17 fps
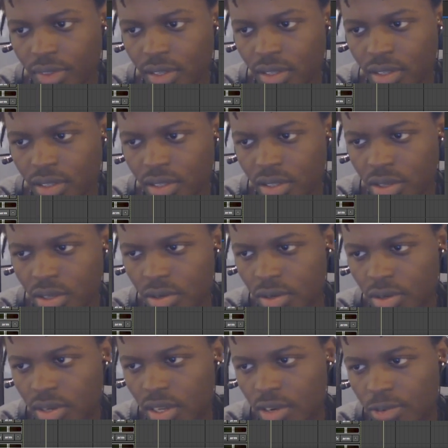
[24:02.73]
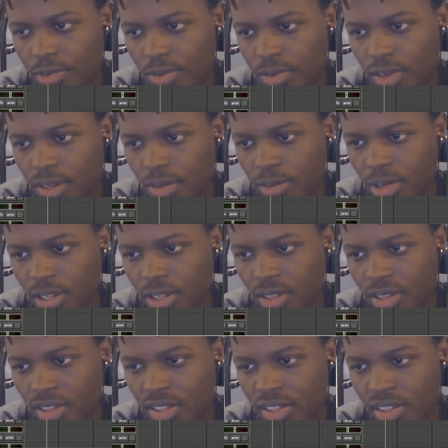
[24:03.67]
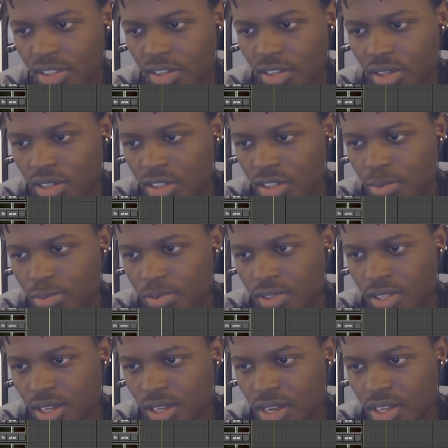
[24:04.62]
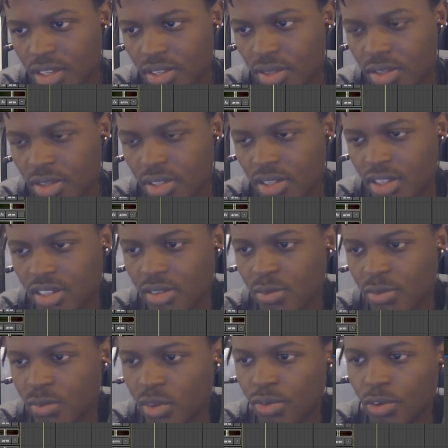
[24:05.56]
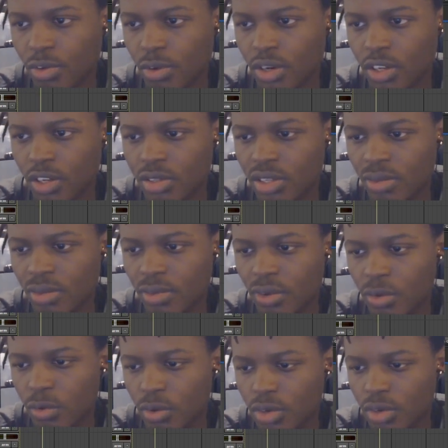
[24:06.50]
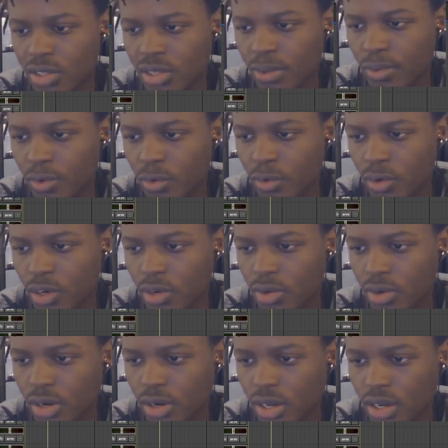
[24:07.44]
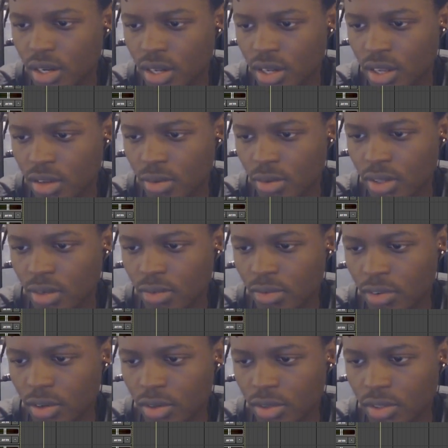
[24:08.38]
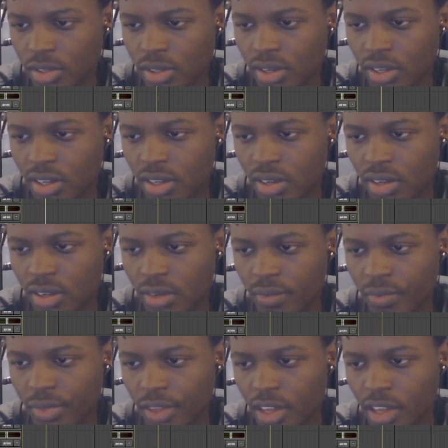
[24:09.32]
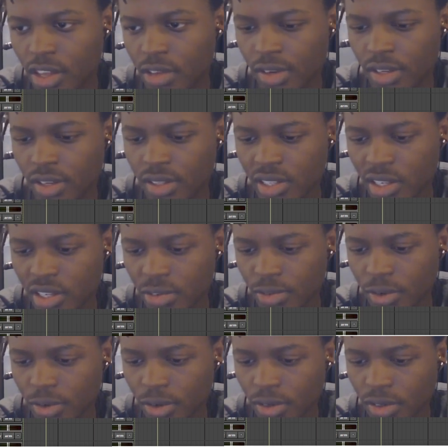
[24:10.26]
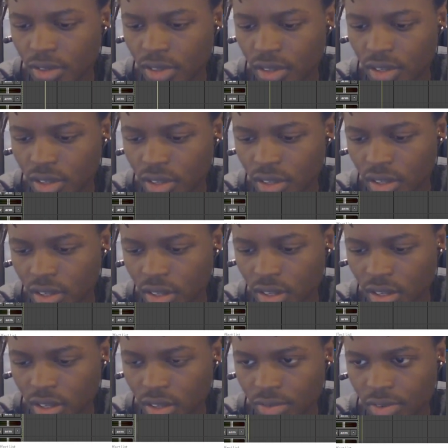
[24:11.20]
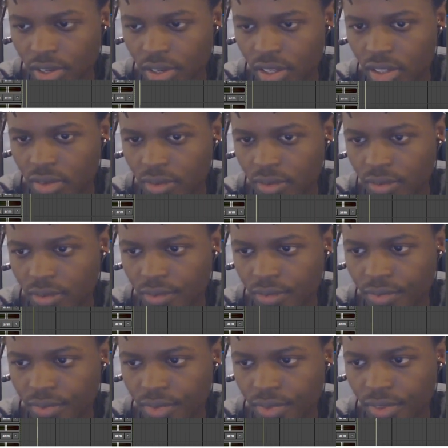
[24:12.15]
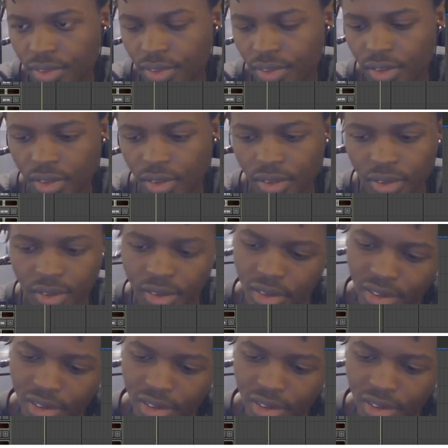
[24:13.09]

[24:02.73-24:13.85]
So you get a feeling, but this is not as precise. It's just if you want to do something real quick, like you want the vocal to sound like a fucking telephone effect, you